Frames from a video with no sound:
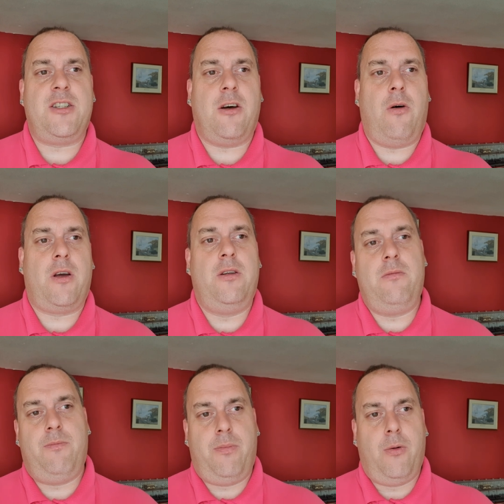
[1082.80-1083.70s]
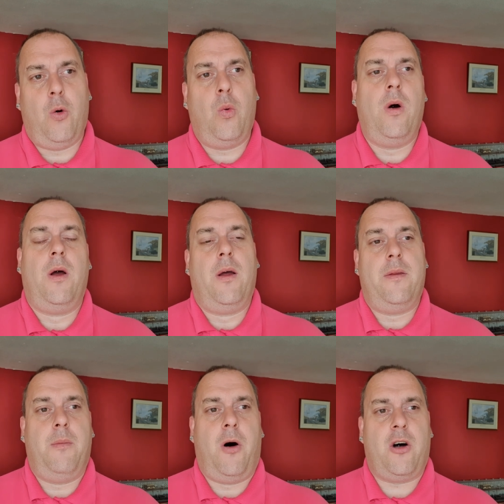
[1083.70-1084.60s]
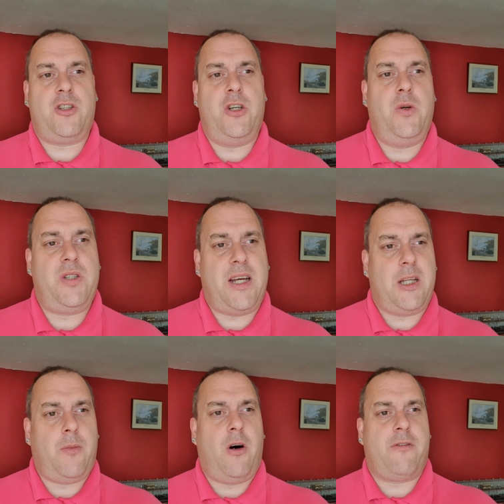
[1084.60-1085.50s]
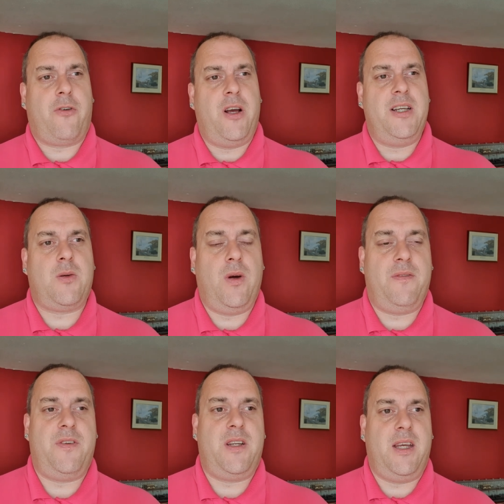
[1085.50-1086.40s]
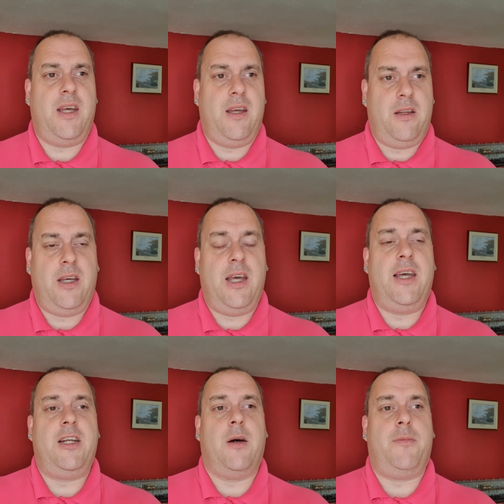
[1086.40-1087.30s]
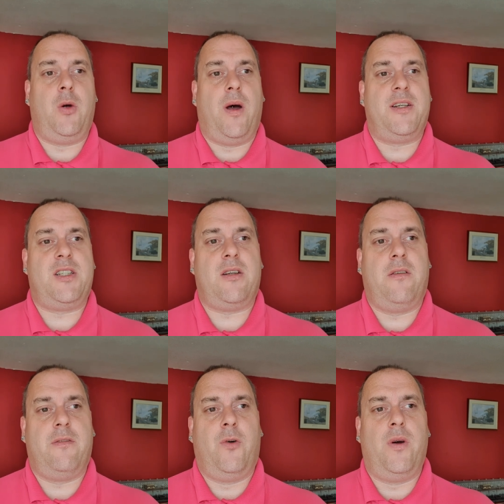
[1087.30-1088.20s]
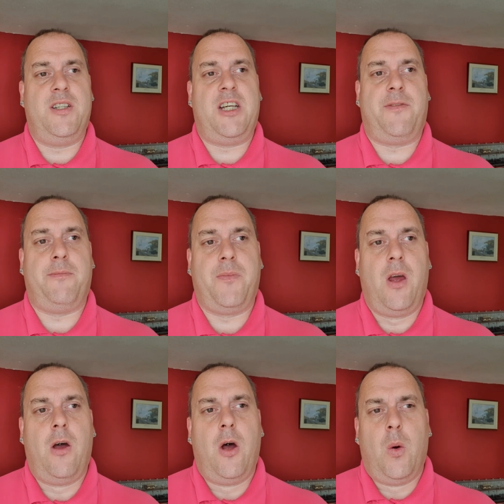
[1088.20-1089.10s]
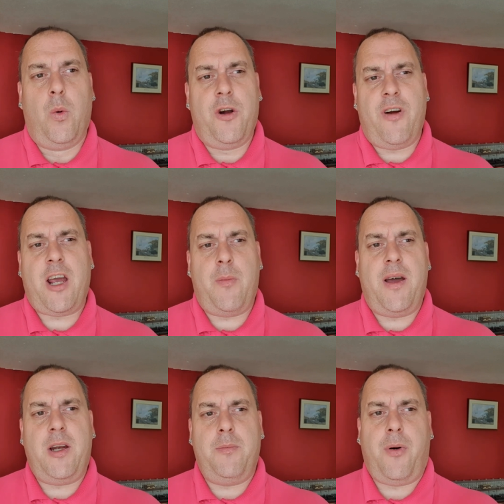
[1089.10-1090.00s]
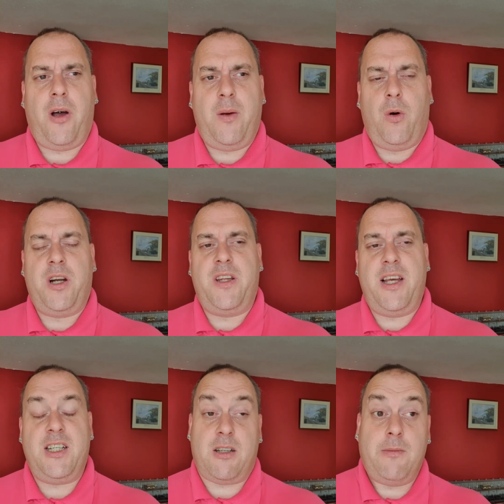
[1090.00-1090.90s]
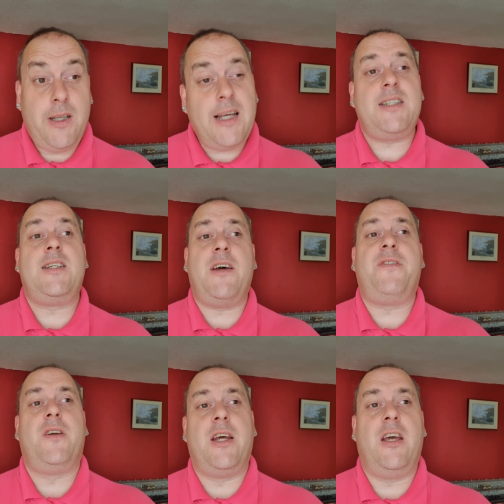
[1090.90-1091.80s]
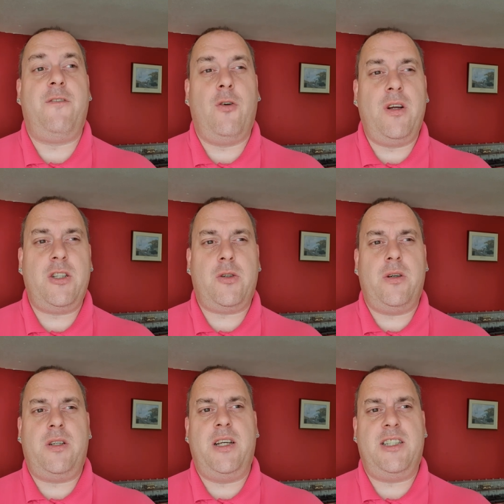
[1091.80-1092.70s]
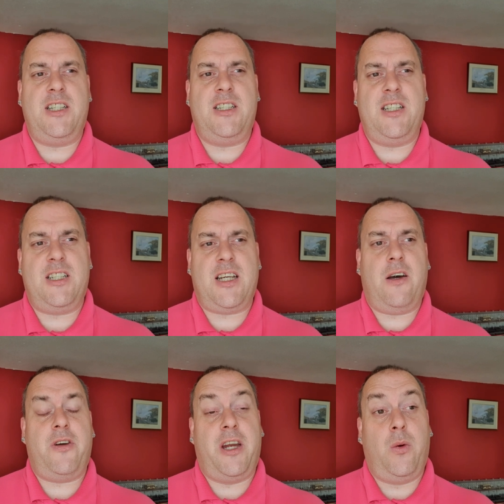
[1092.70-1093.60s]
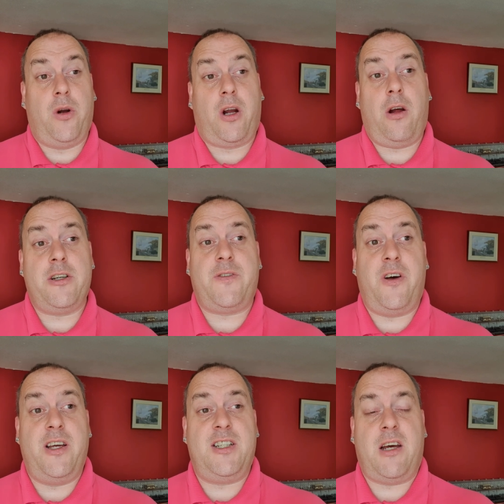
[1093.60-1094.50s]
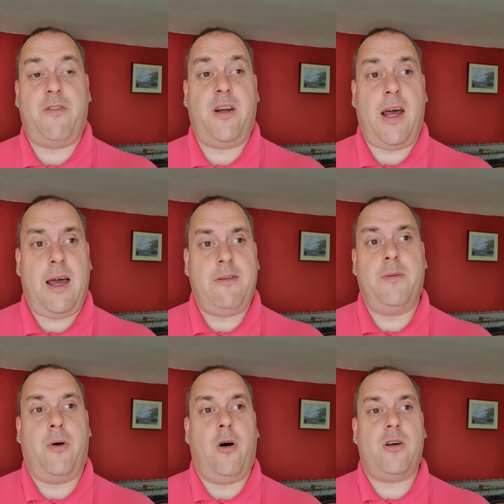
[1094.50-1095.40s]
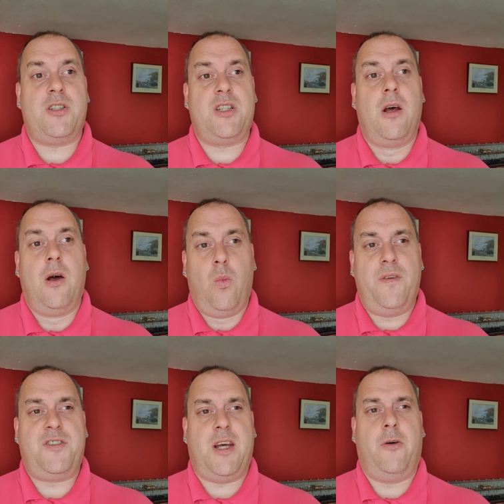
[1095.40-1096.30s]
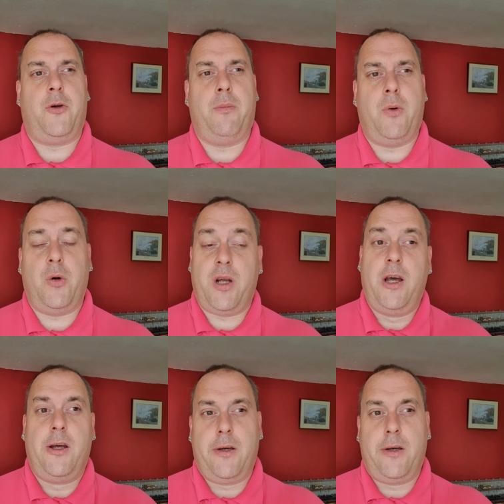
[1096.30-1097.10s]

so I can pull the Mark 2s and the Mark 3s with the EWS 47. Would I recommend buying one of these? Yes, definitely. If you're into a DCC sound and you want a Class 37 out the box with sound on board,